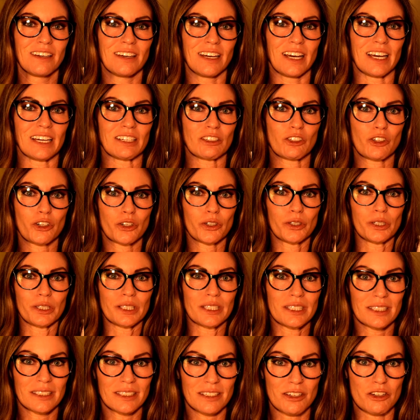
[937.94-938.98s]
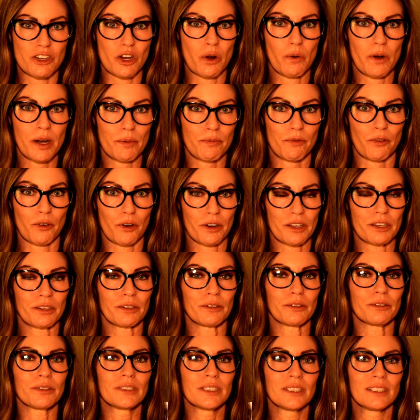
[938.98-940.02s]
and could show up for
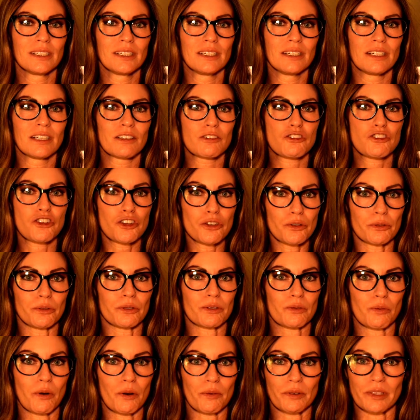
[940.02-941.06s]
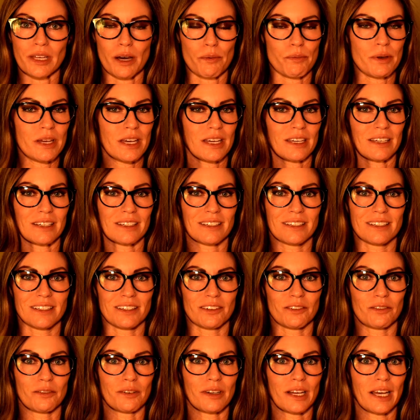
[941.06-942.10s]
you, choose. What would that be?
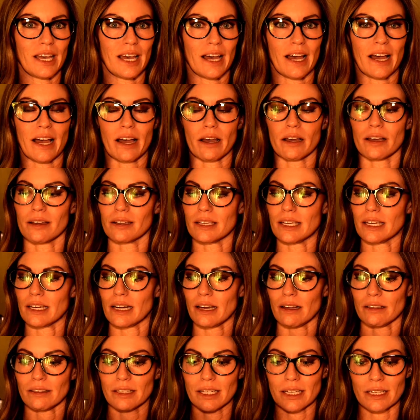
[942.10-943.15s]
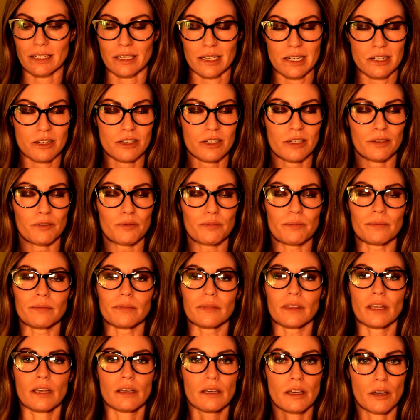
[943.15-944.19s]
Get outlandish.
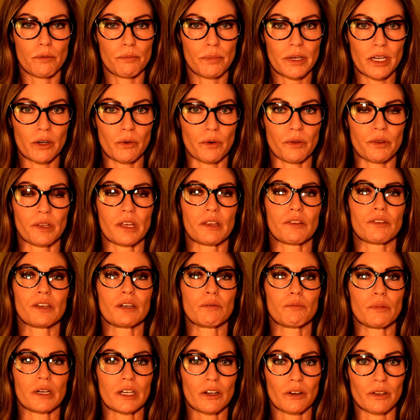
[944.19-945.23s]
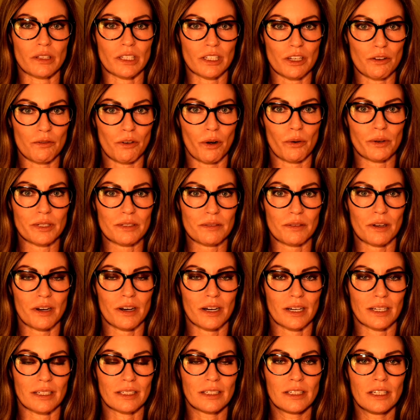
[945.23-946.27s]
Get big with it. Think bigger than you've always
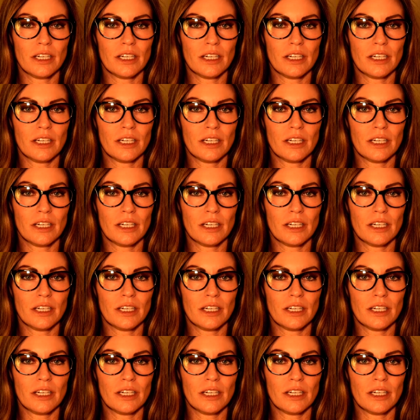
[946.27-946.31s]
thought.